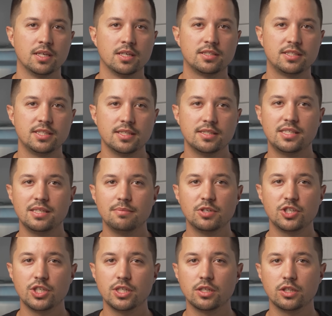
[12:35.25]
C N C
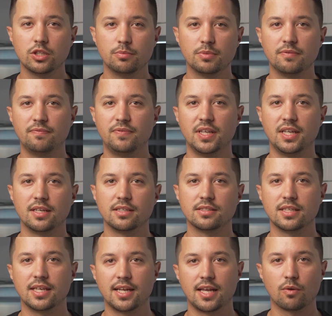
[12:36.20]
machined aluminum
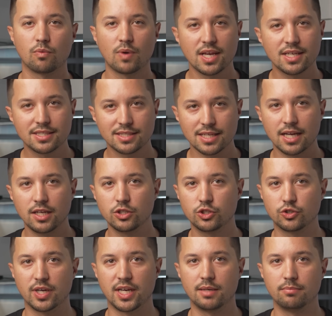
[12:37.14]
fittings in a race-style
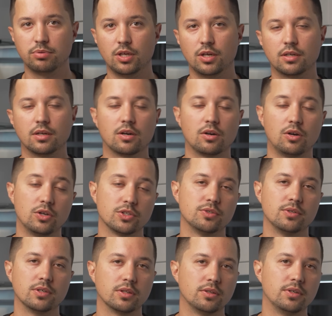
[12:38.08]
drain plug are
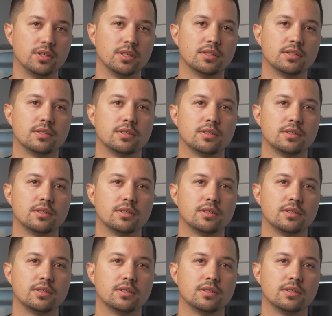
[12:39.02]
also included.